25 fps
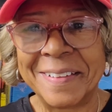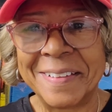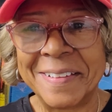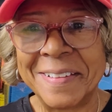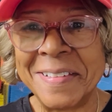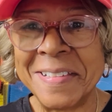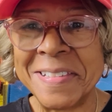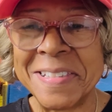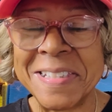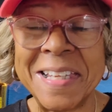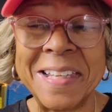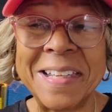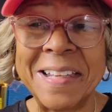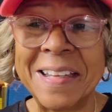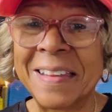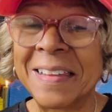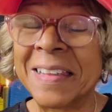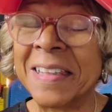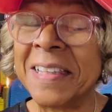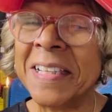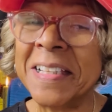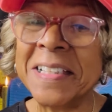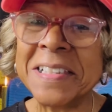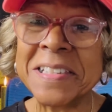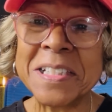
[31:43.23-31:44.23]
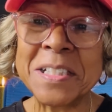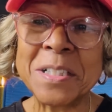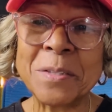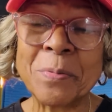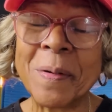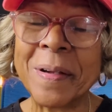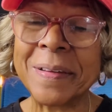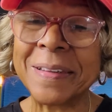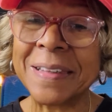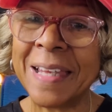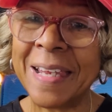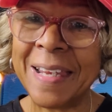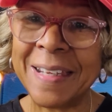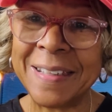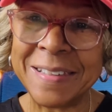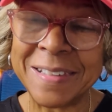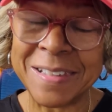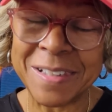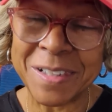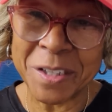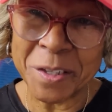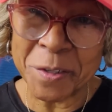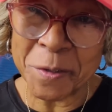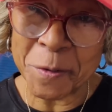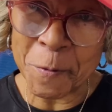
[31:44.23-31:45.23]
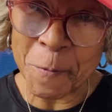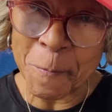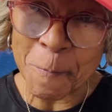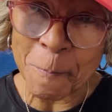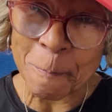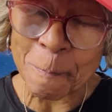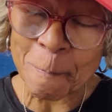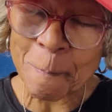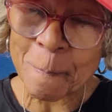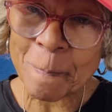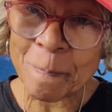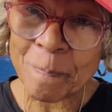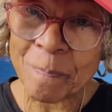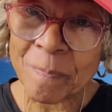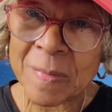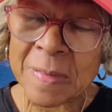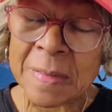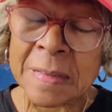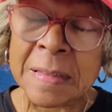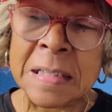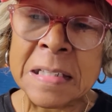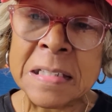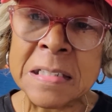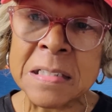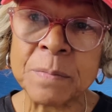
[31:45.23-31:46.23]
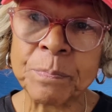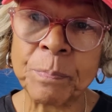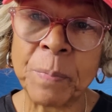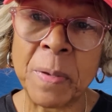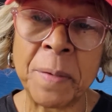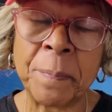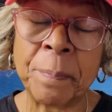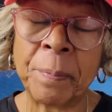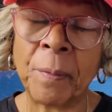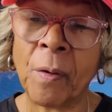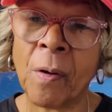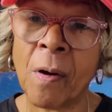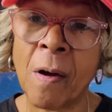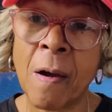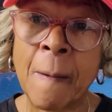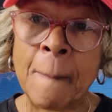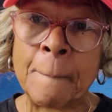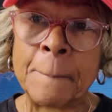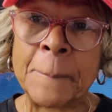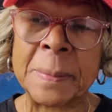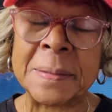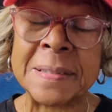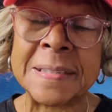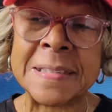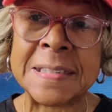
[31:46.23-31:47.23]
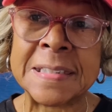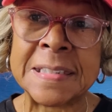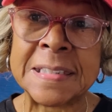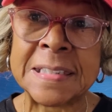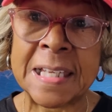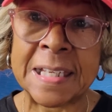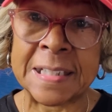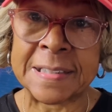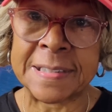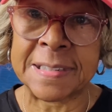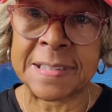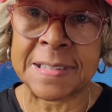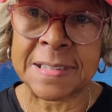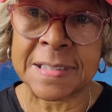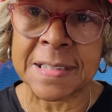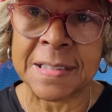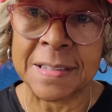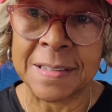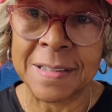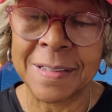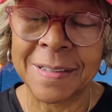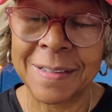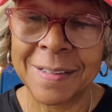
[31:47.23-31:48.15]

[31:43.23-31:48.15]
You see, this is what they do. These people are possessed